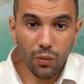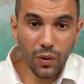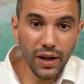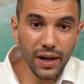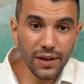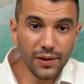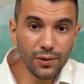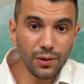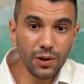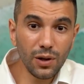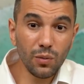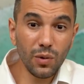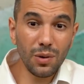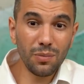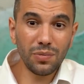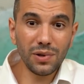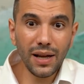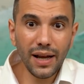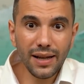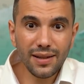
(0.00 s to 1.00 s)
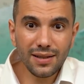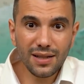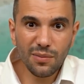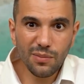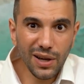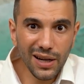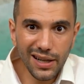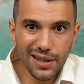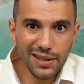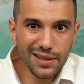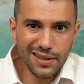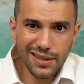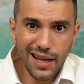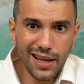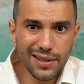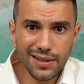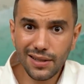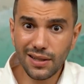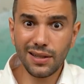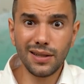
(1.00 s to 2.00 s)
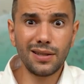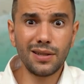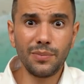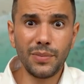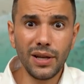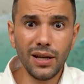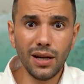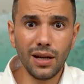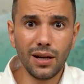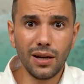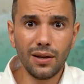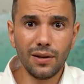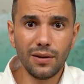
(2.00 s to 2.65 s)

when it's all in one place, the money just tends to disappear.